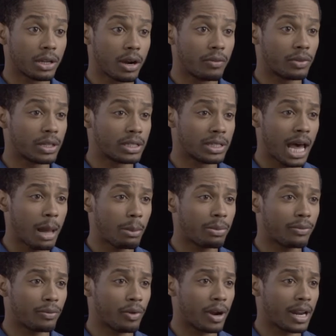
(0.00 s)
cover the top,
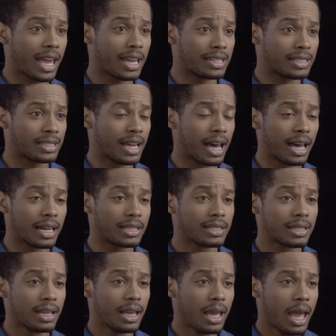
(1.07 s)
front, and
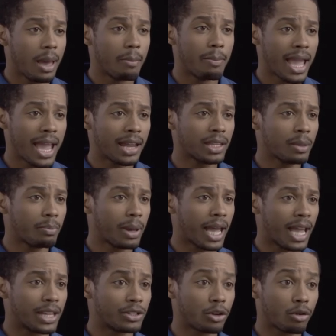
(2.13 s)
sides. Band the
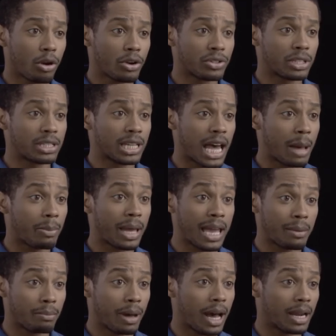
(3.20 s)
pads across the top
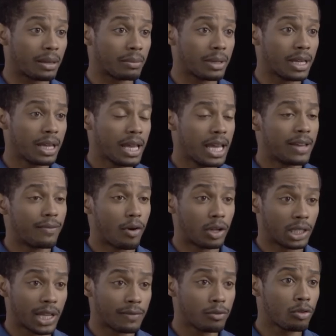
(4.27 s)
and bottom. If
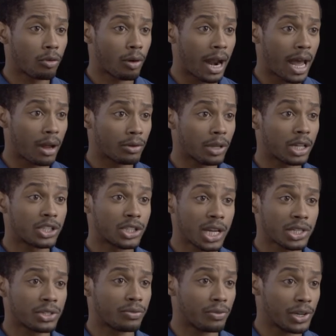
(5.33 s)
on level ground, a
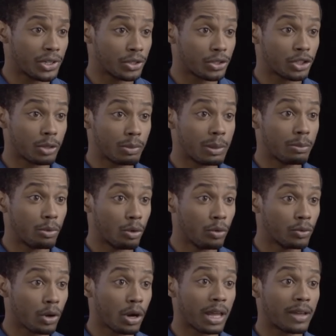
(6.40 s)
chest freezer should be
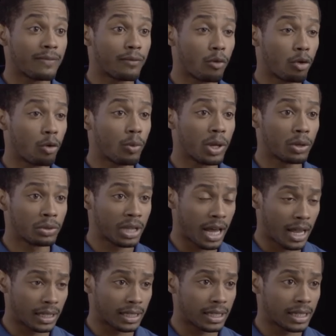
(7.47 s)
moved on a 4-wheel
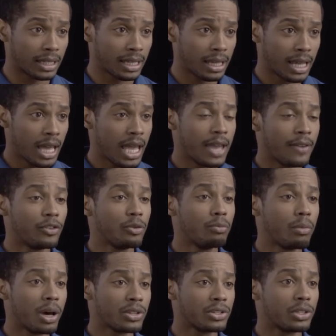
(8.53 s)
dolly. If you
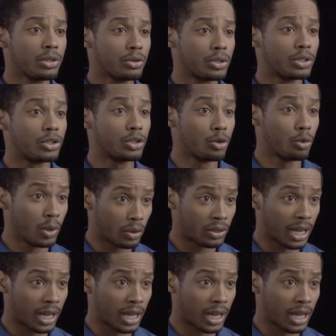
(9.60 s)
must use a 2-wheel